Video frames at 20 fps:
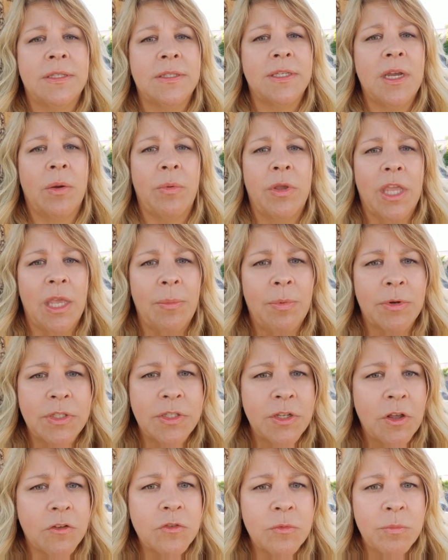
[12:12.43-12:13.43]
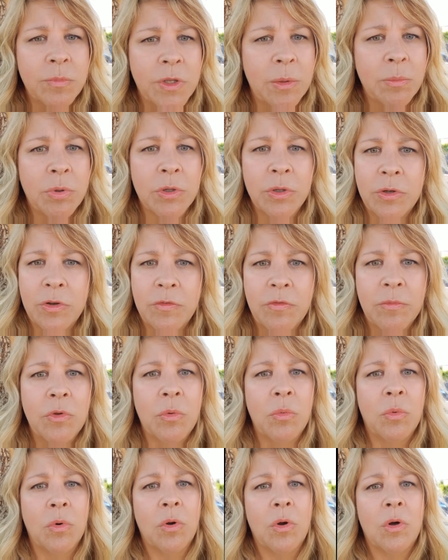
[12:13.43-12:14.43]
is that we keep ourselves from being polluted from the
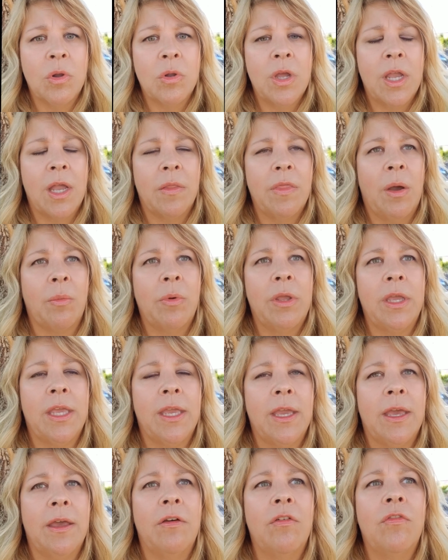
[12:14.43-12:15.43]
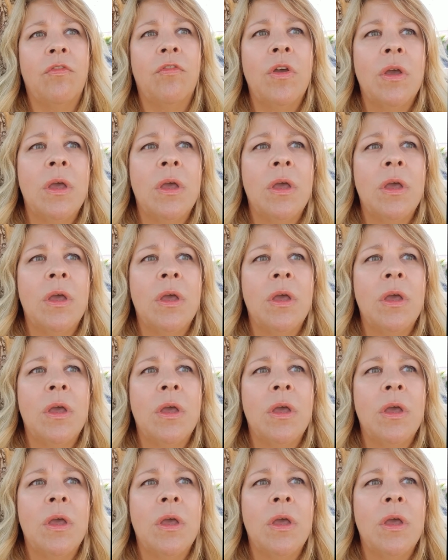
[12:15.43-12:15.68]
world, and that we give,